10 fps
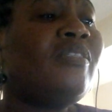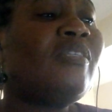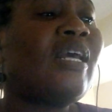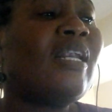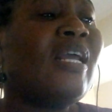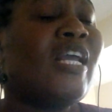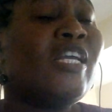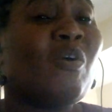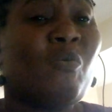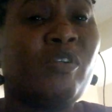Tell
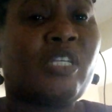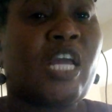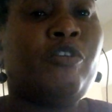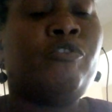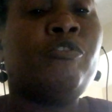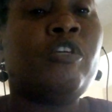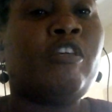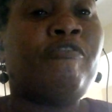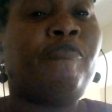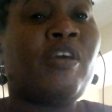what can you do
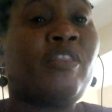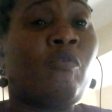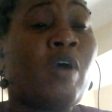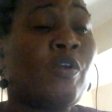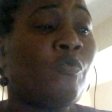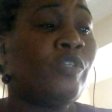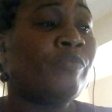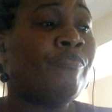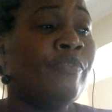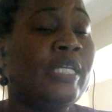if you're the one who is
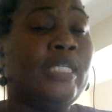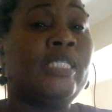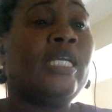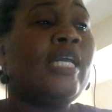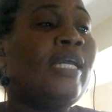bullied?